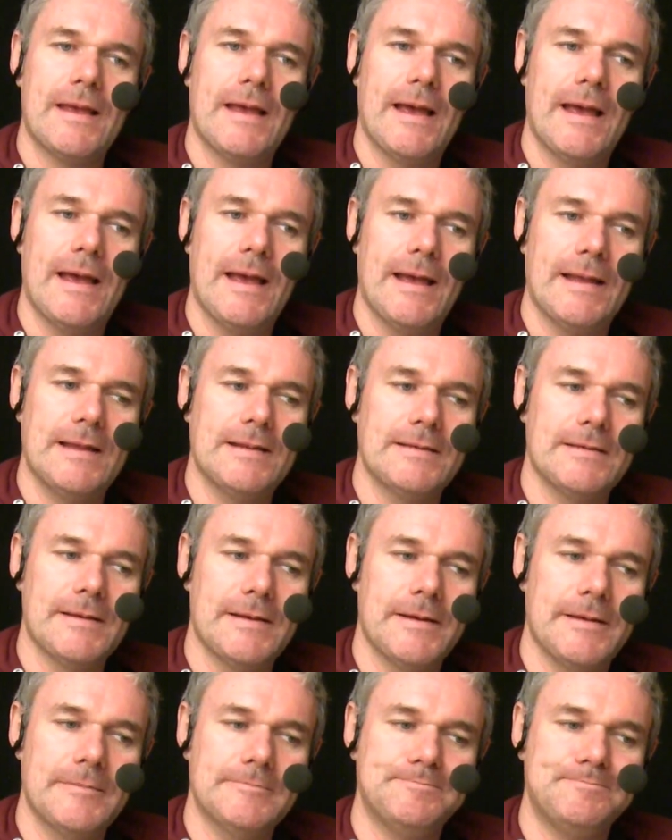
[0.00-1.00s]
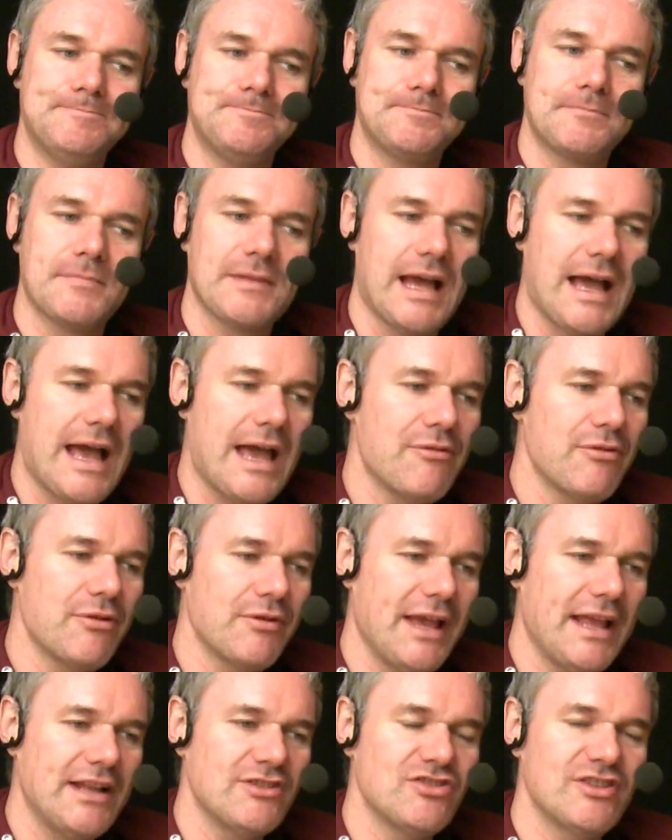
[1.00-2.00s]
And um, I've
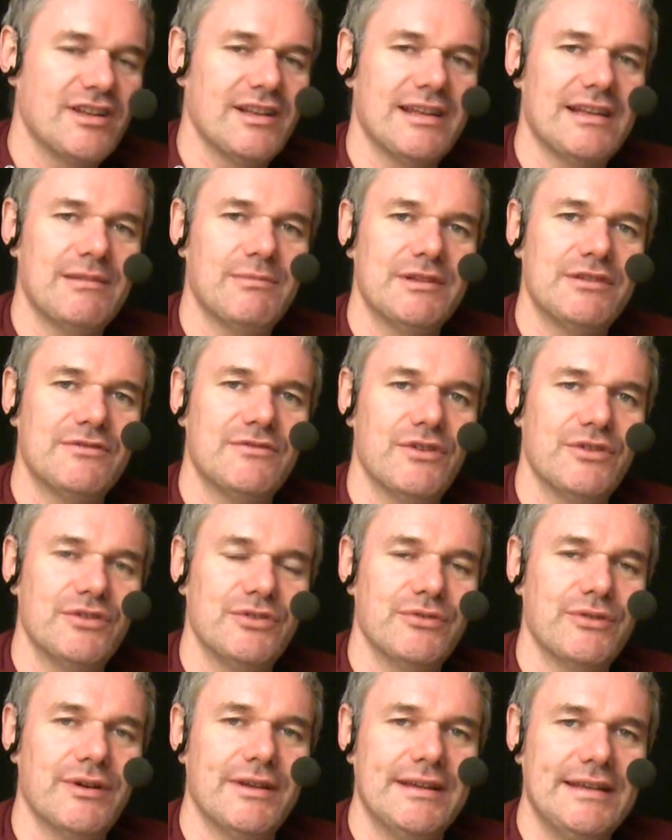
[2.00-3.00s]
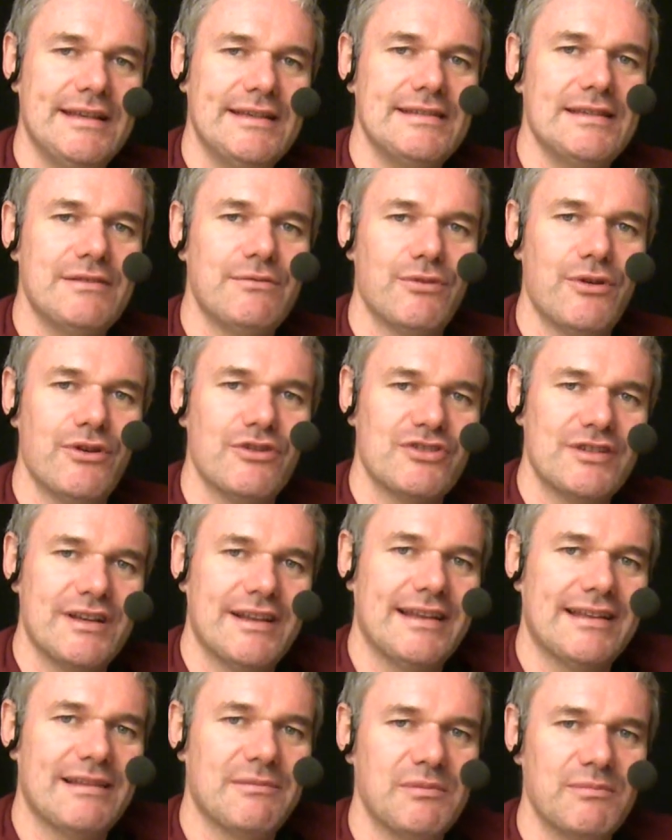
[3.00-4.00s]
arranged it a little bit for you, an easy version, a
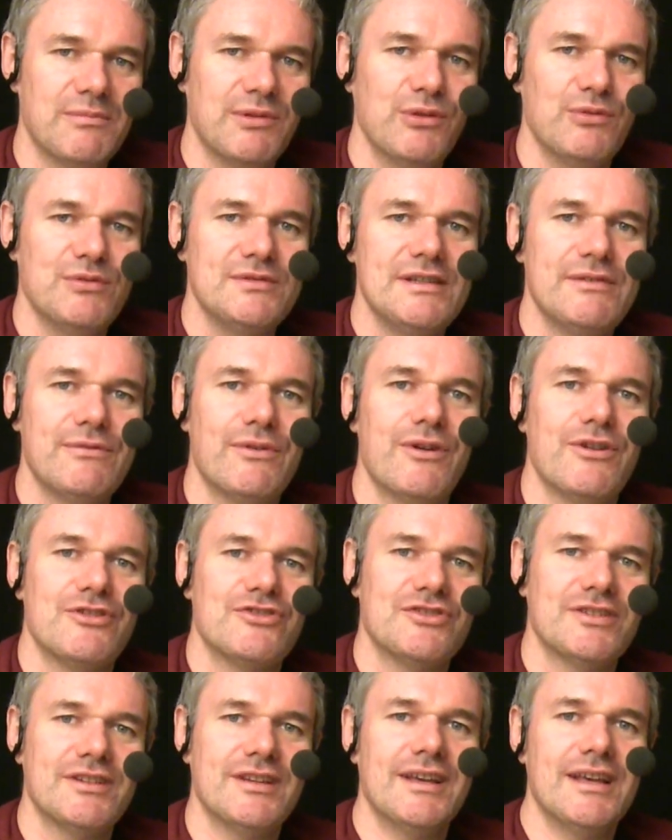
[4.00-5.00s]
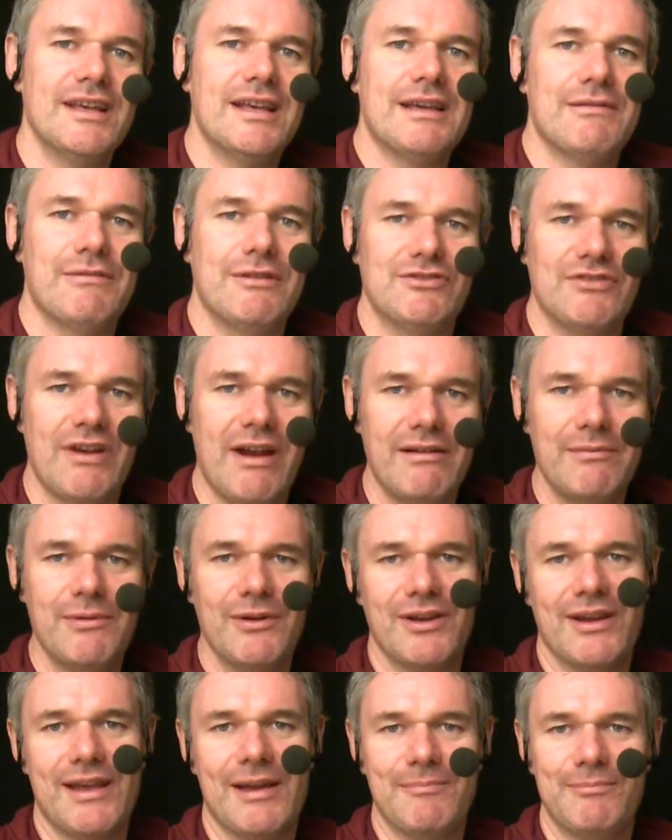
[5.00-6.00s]
little bit bluesy version, which
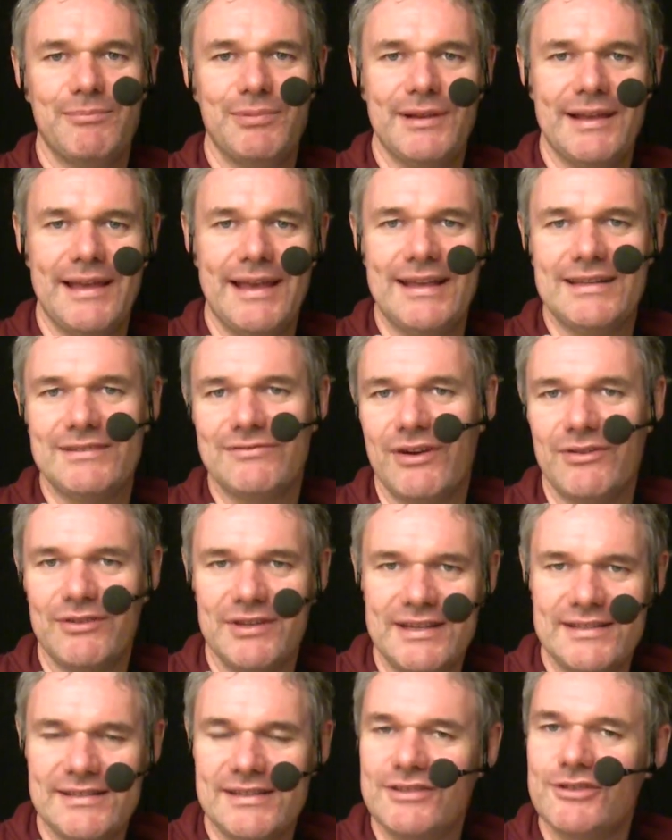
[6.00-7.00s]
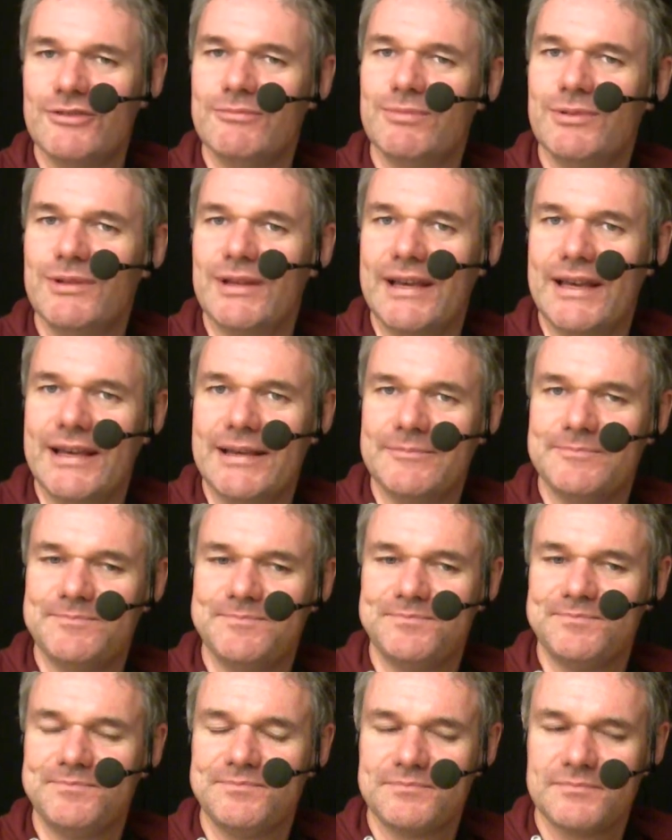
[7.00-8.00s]
everybody can play, it's very easy to play
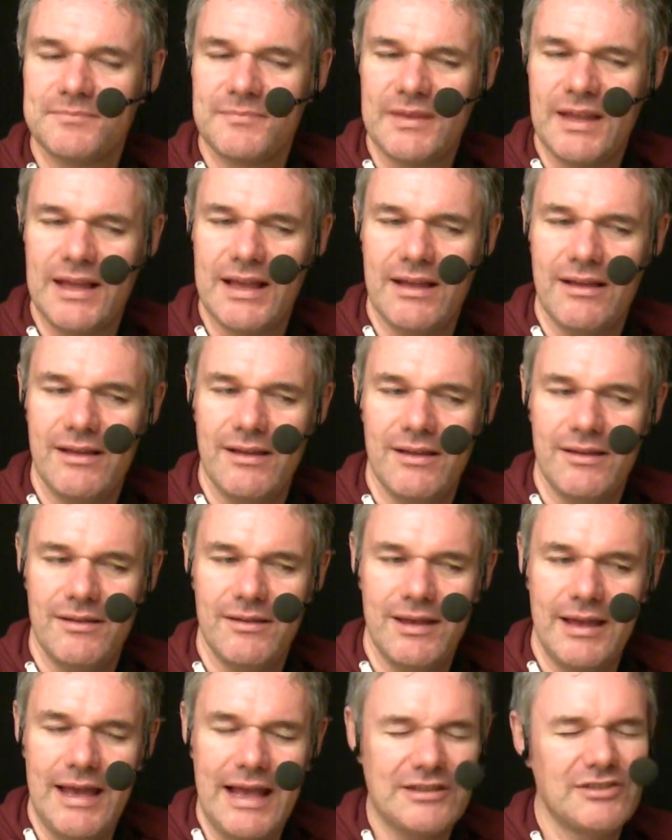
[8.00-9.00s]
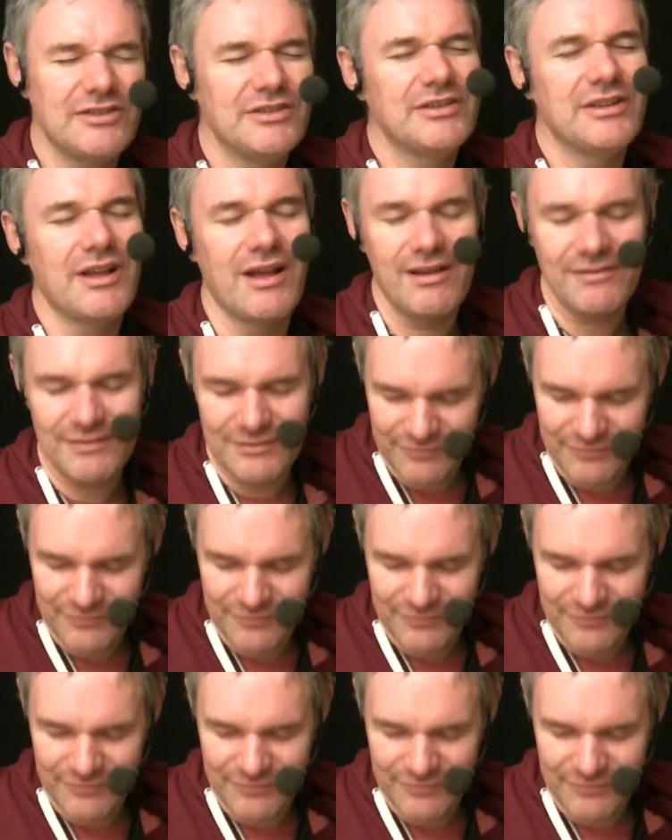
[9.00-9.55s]
actually not